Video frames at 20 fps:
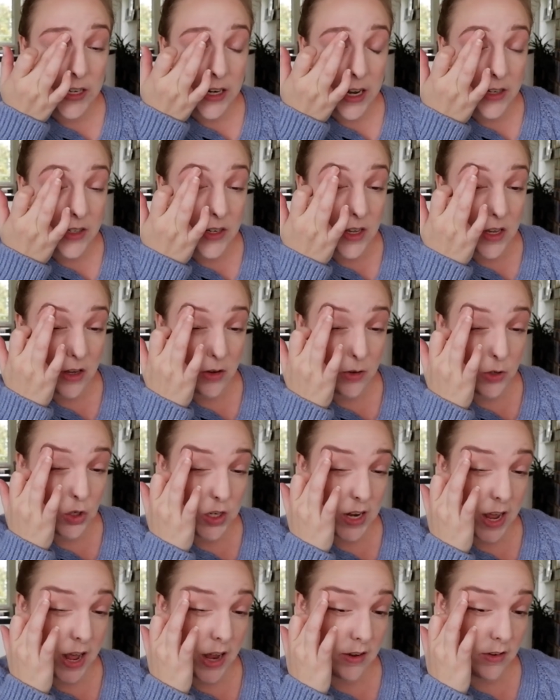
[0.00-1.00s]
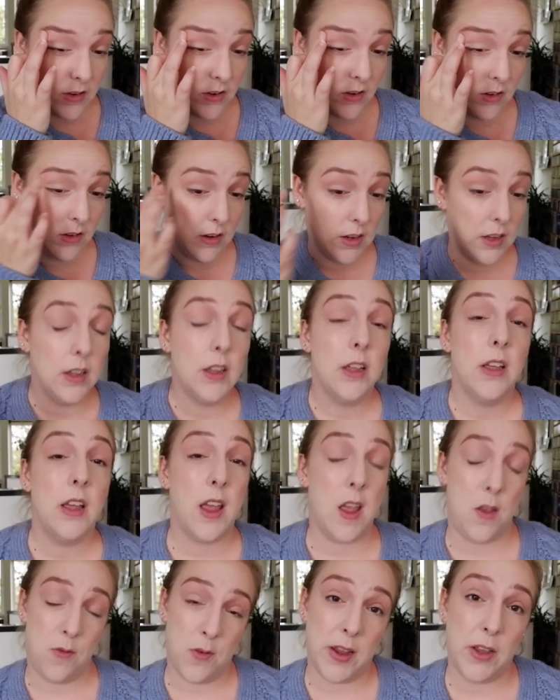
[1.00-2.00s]
It has a huge dent.
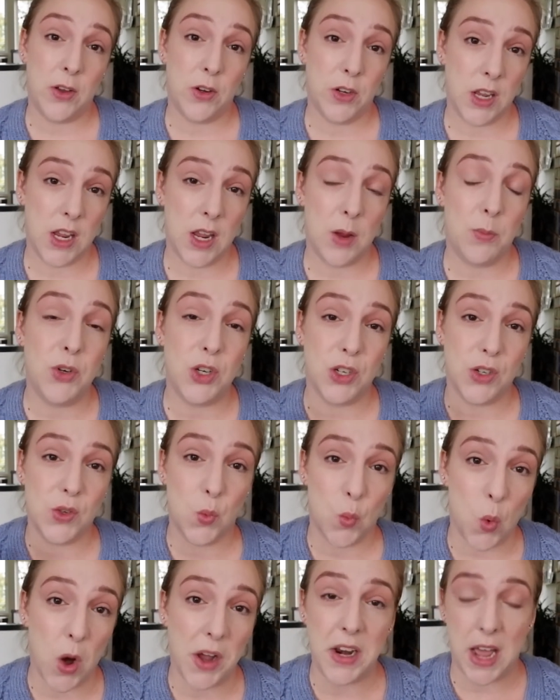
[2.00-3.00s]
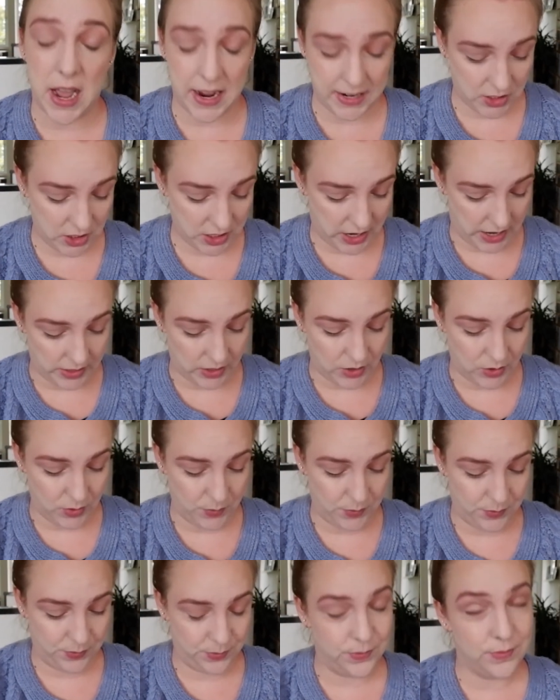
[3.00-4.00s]
If I could keep just one
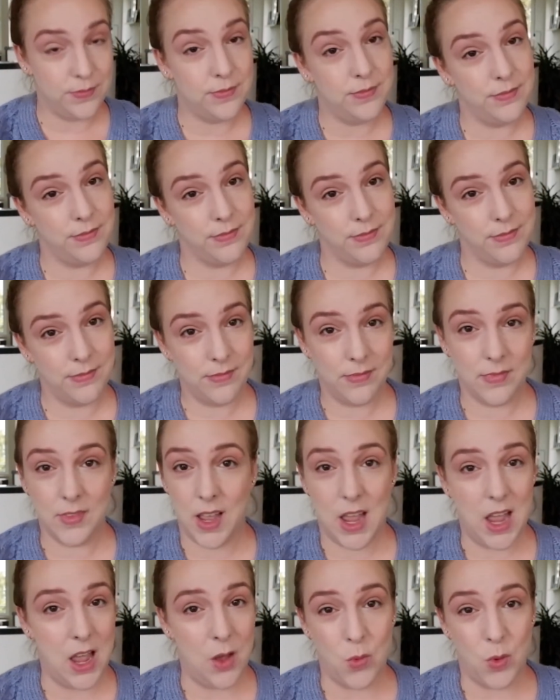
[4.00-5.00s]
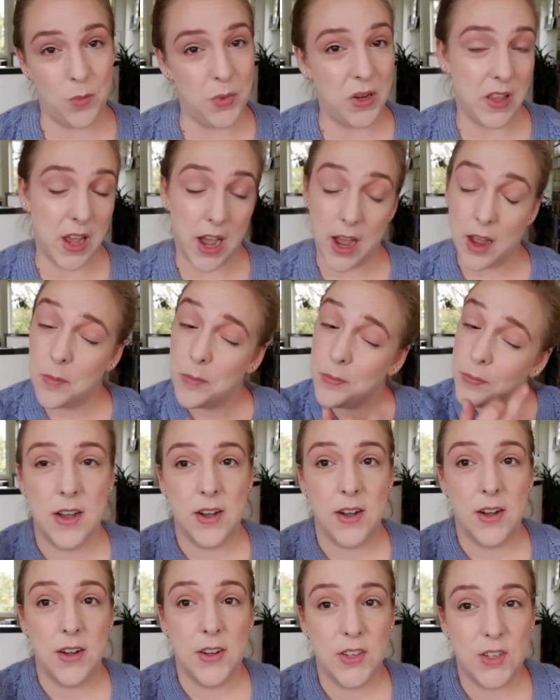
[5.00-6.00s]
eyeshadow, it would be that.
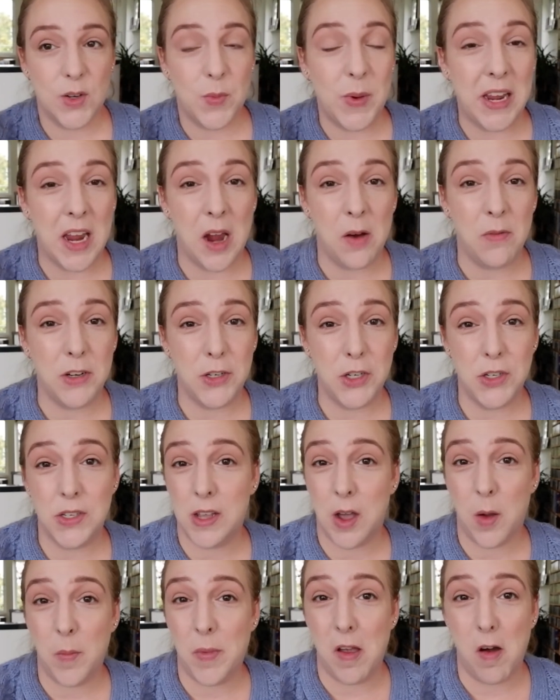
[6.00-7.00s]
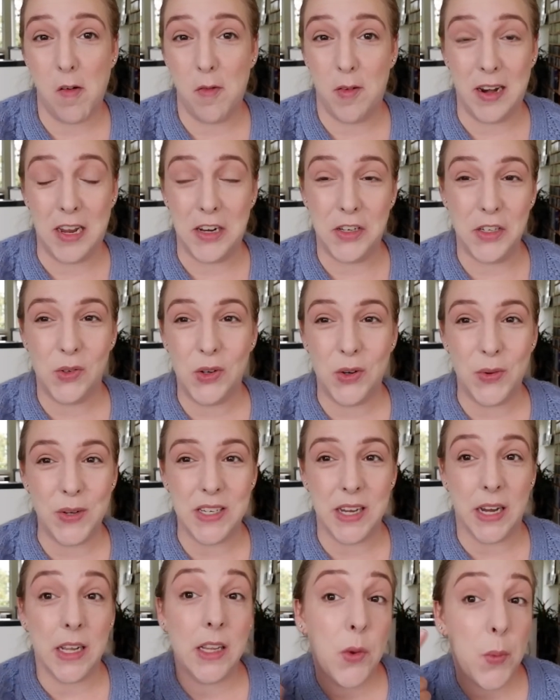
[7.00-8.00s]
So my camera just cut me off and I don't know
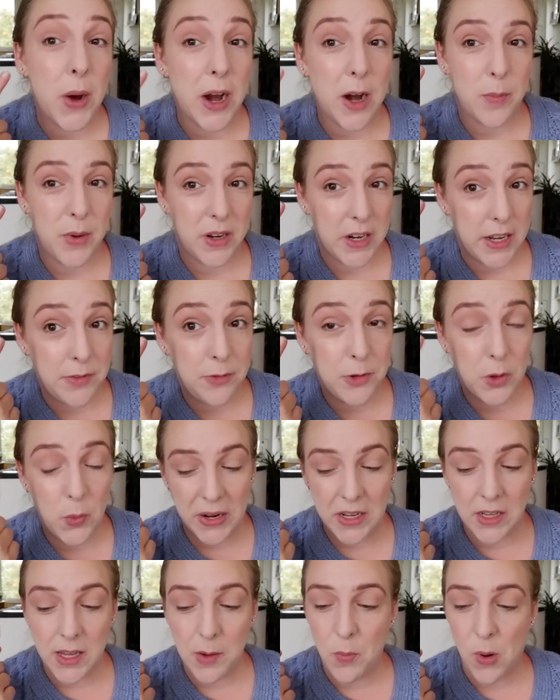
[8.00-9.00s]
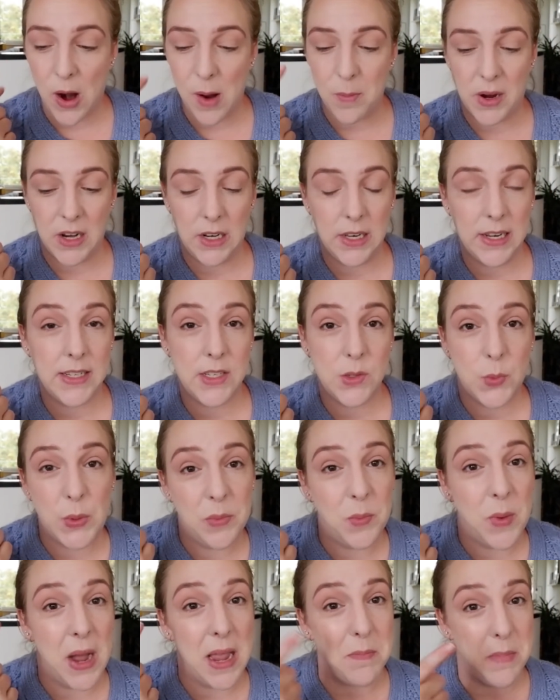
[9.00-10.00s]
exactly where, but I've quickly primed my lids
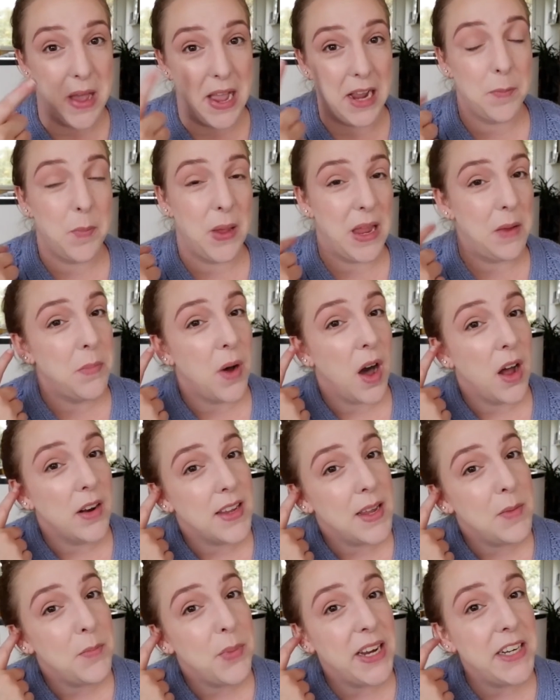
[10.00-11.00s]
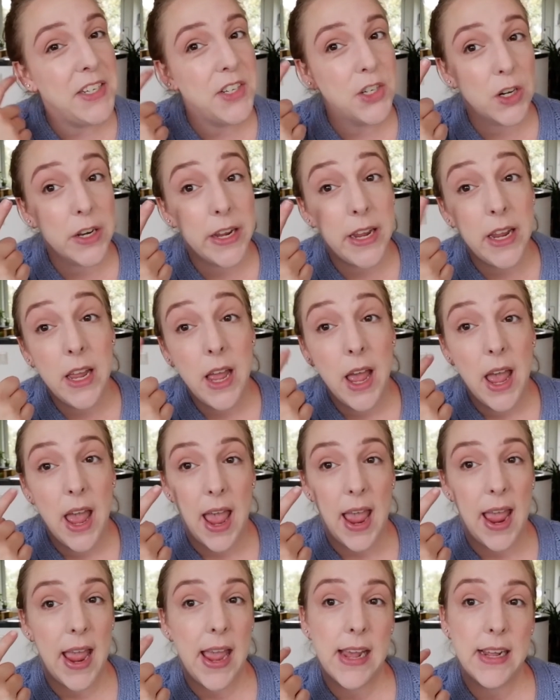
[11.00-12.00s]
with my MAC Paint Pot in Painterly,
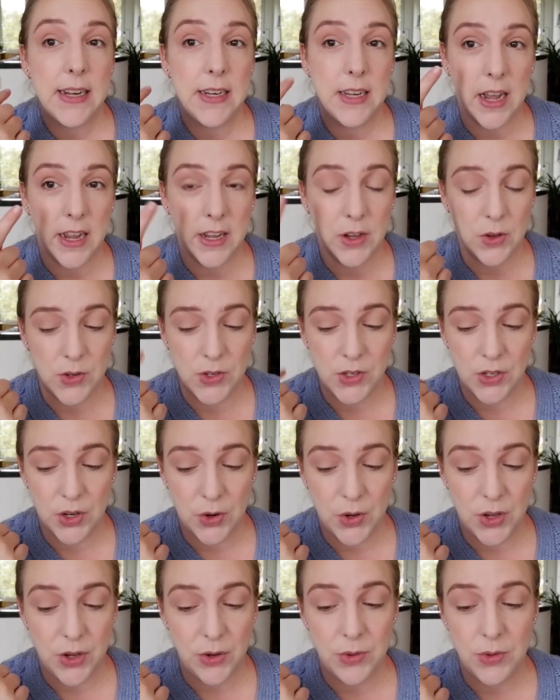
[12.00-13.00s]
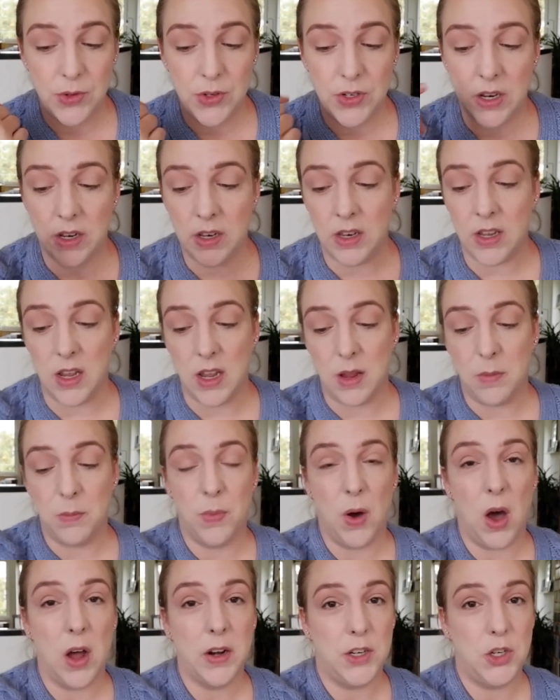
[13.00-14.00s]
and I also used the
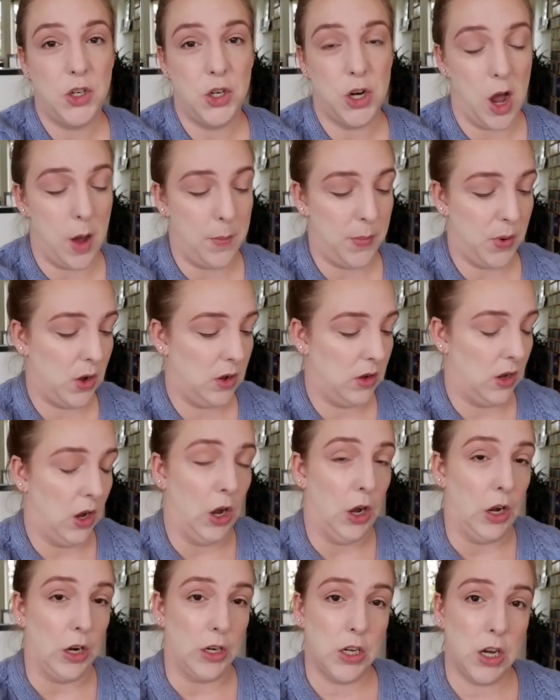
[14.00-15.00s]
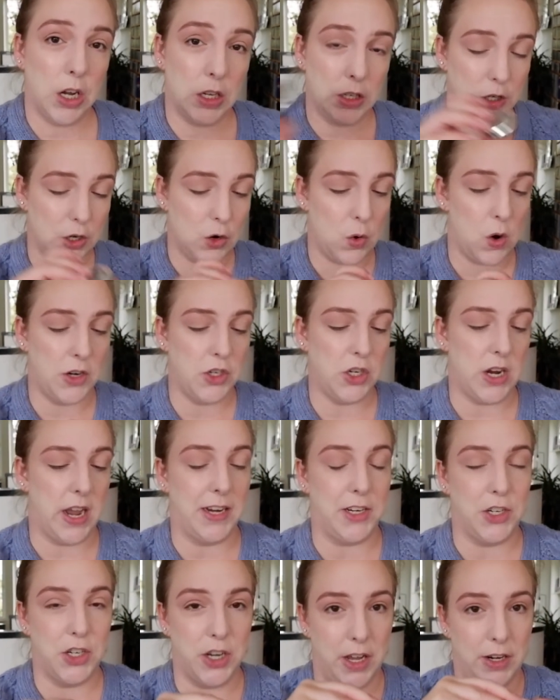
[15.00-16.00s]
Body Shop uh, Color Crush
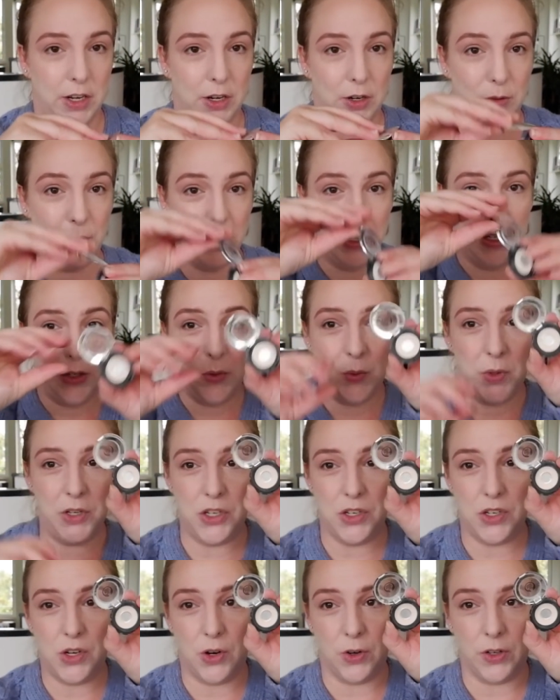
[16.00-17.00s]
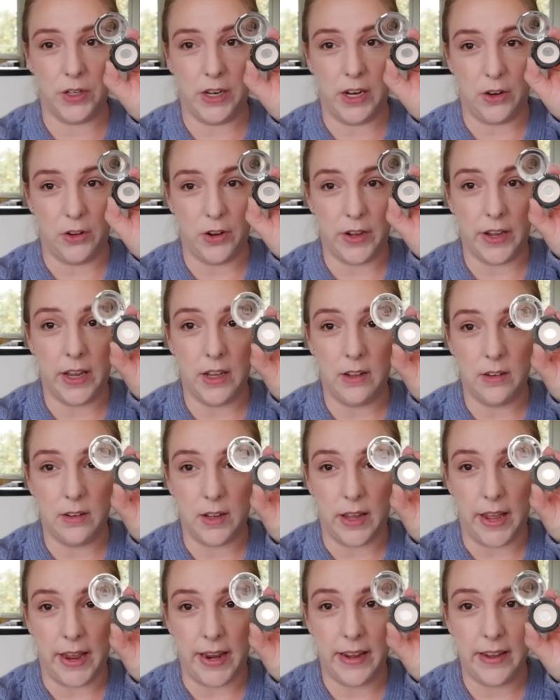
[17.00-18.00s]
eyeshadow, which is currently looking
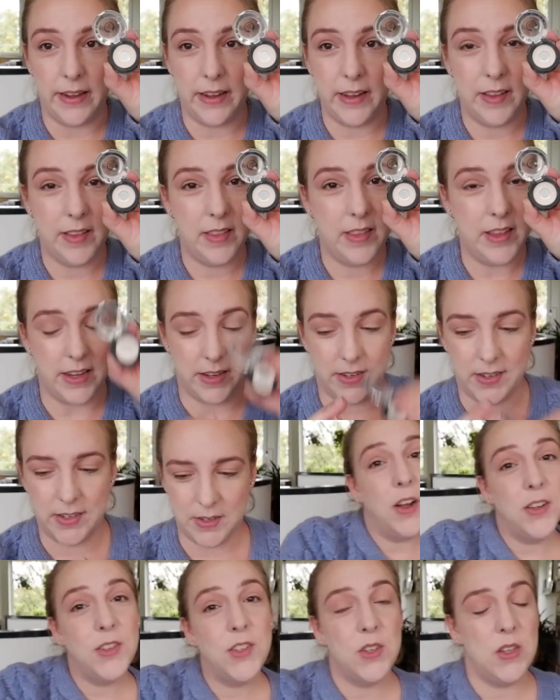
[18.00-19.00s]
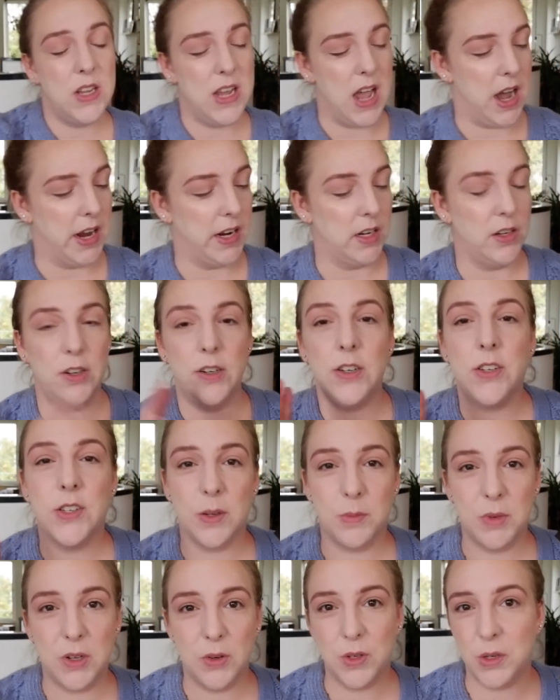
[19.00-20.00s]
like this. On to the eye looks,
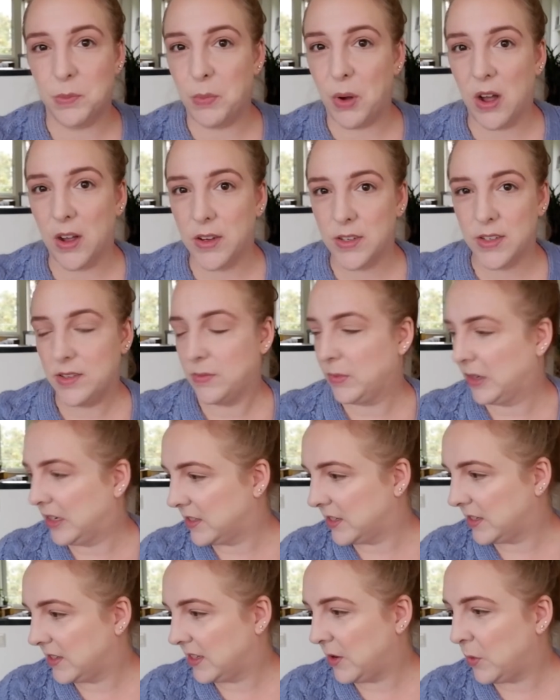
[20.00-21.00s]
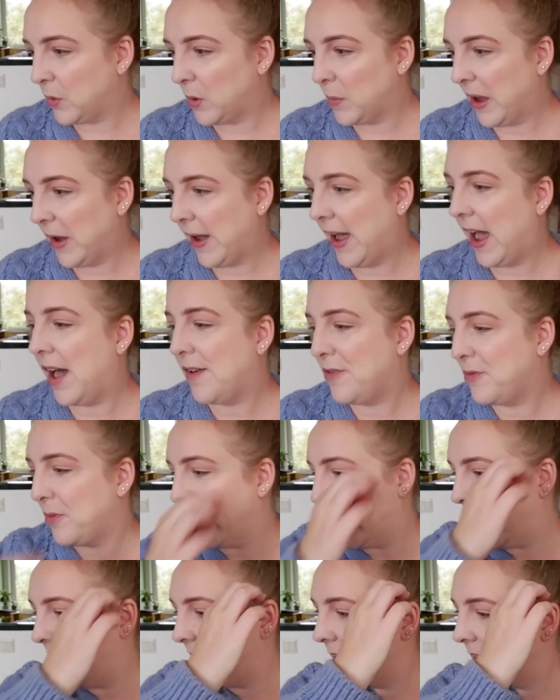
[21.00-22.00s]
I'm going to pause because I think we're about
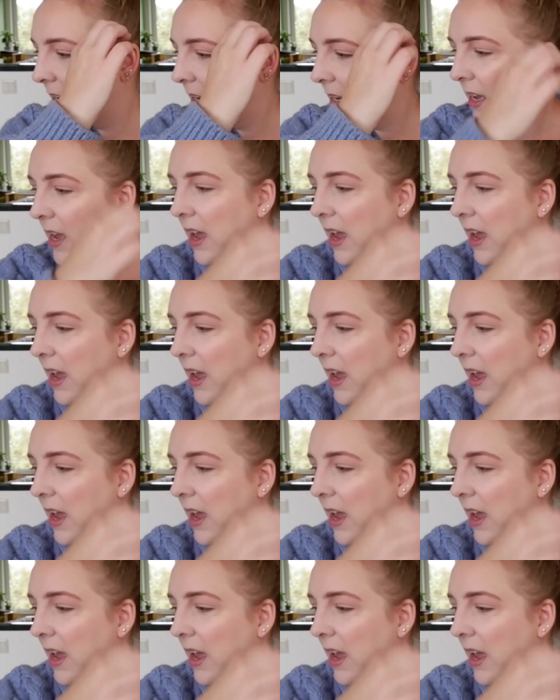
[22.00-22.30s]
halfway.